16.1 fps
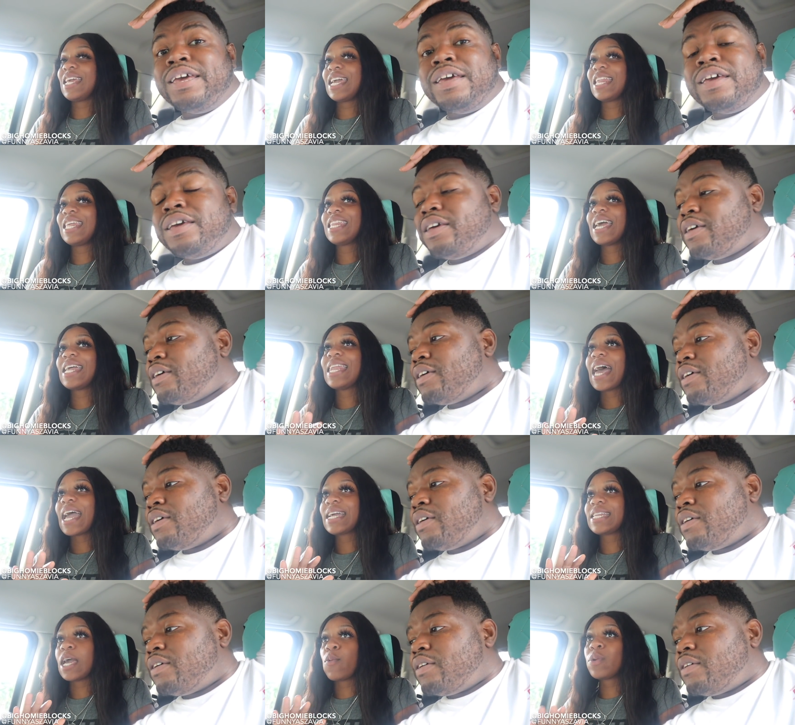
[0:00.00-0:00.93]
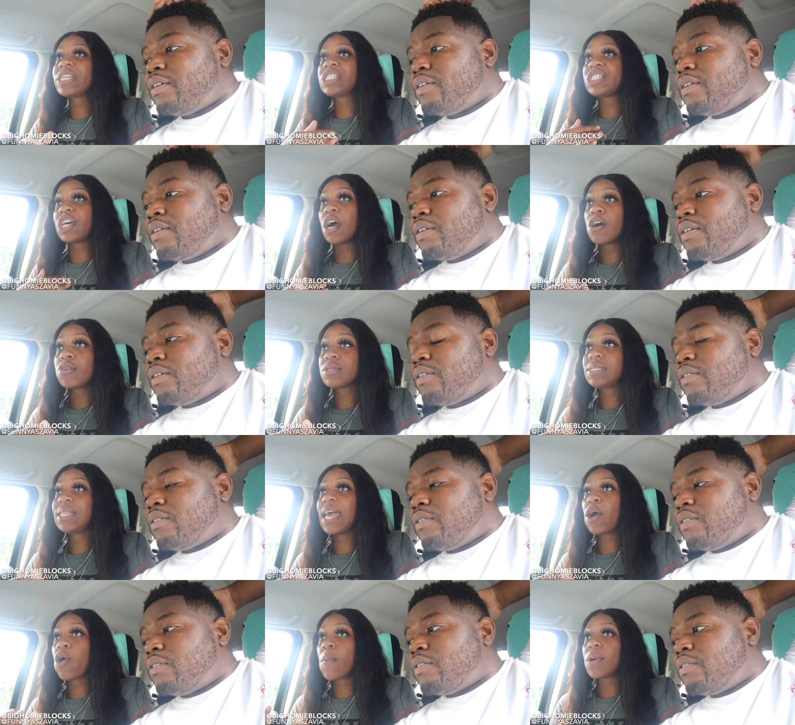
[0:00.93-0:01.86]
Speaker 1: then it ain't like that. We chose
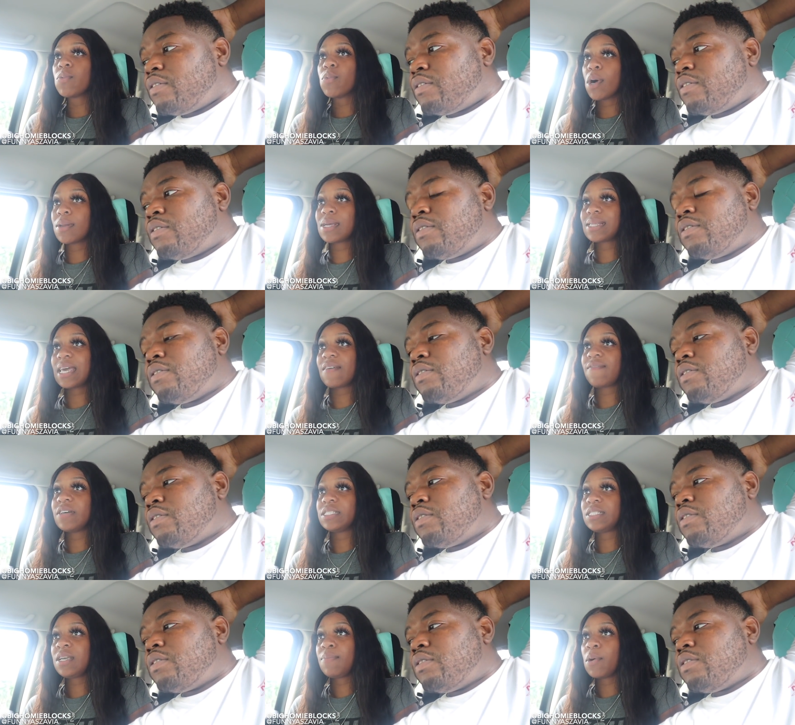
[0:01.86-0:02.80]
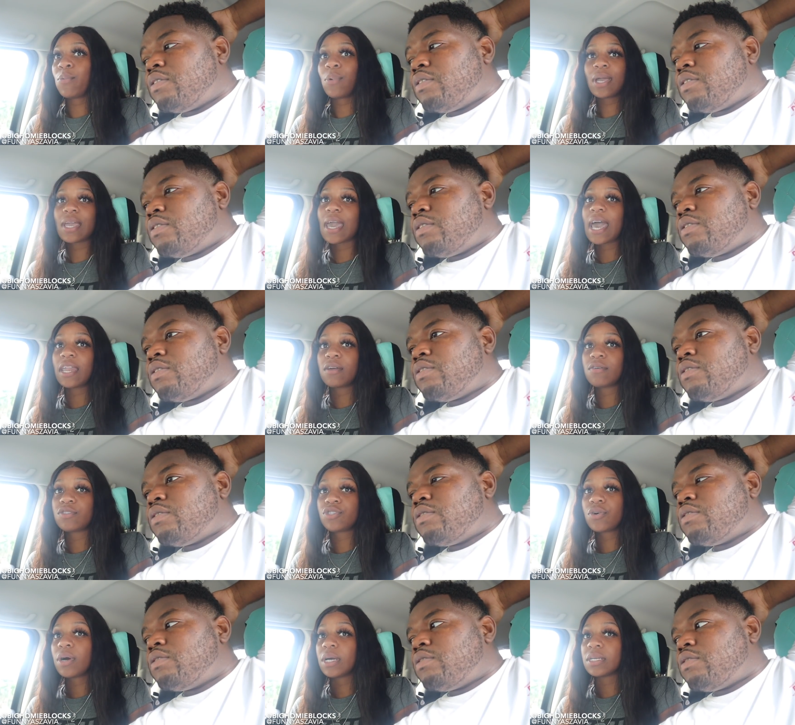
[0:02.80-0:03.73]
that or we wanted that for Z, but we ain't had no
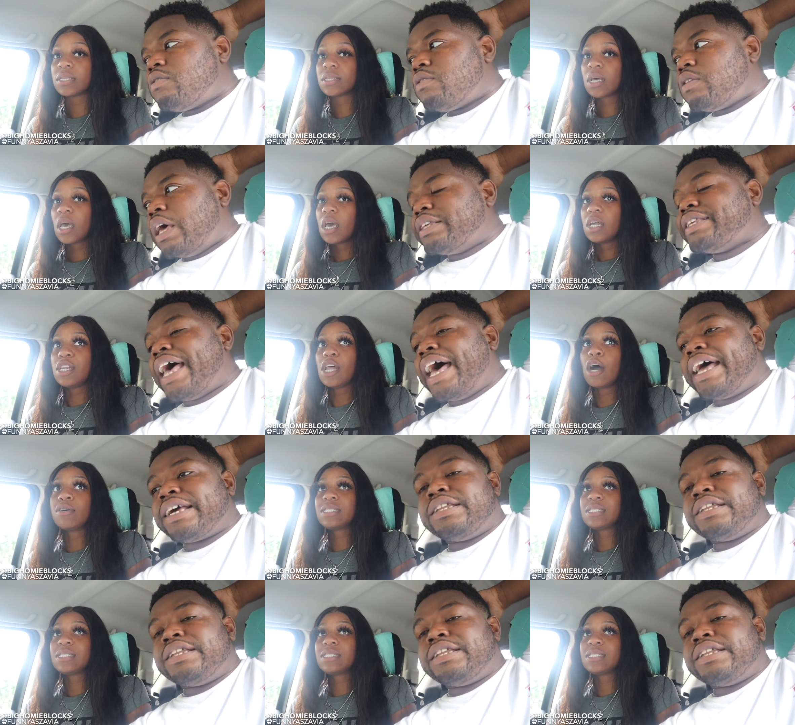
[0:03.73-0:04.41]
choice. Exactly.